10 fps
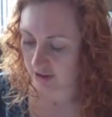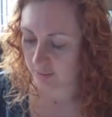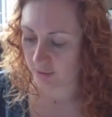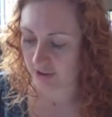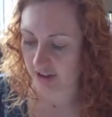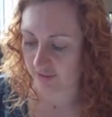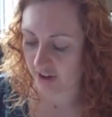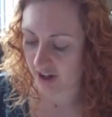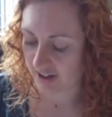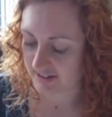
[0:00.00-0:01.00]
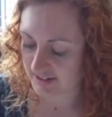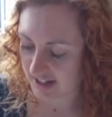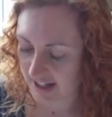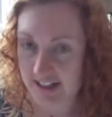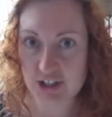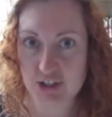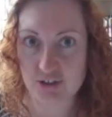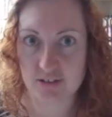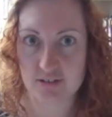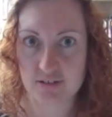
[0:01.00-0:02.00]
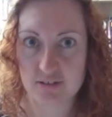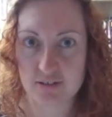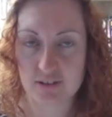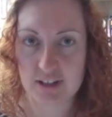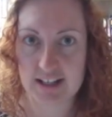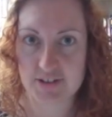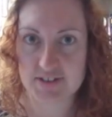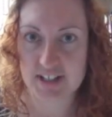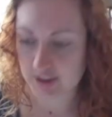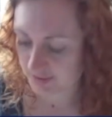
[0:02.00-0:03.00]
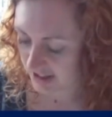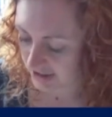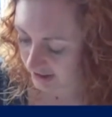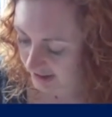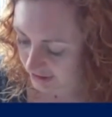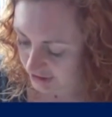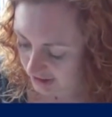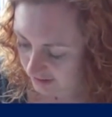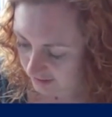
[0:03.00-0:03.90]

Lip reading: will give us that initial electrostatic potential energy,